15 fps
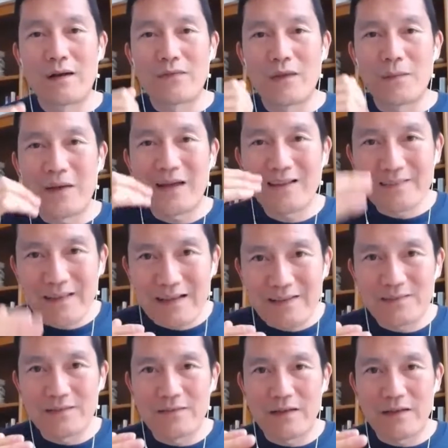they pay
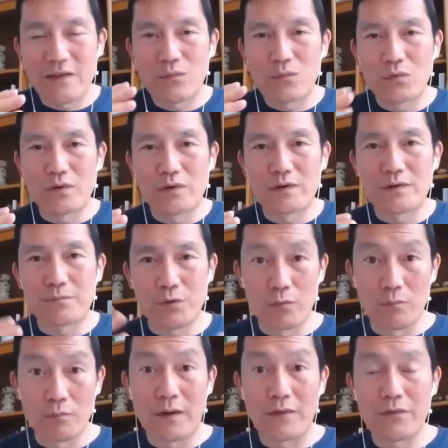less than they would per
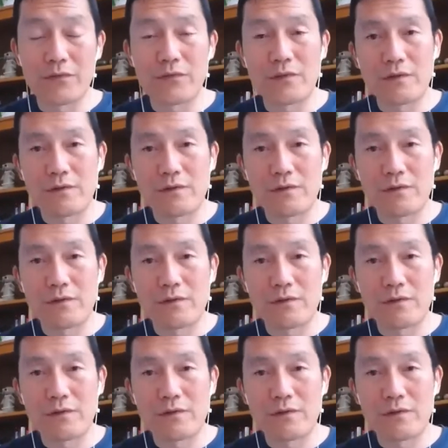month